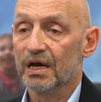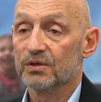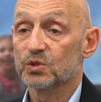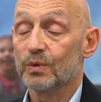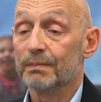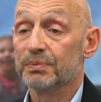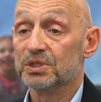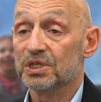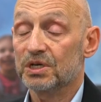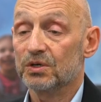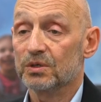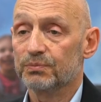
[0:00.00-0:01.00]
There's one
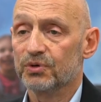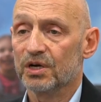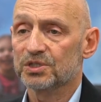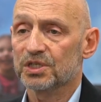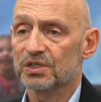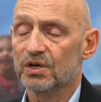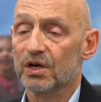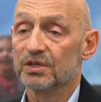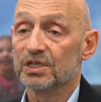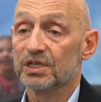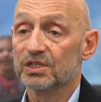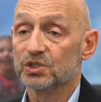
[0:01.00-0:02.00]
particular project
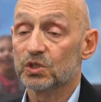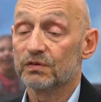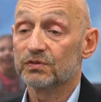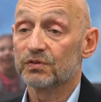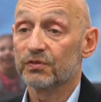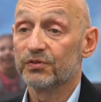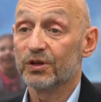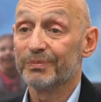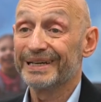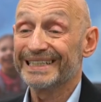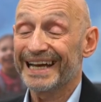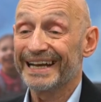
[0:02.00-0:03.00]
called the Service
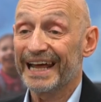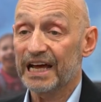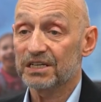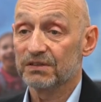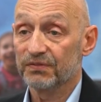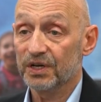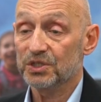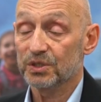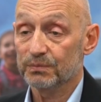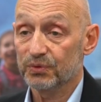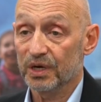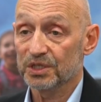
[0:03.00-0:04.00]
Fulfillment and
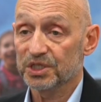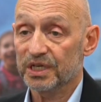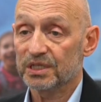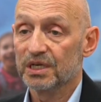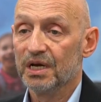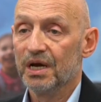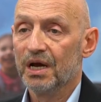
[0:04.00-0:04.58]
Activation Project,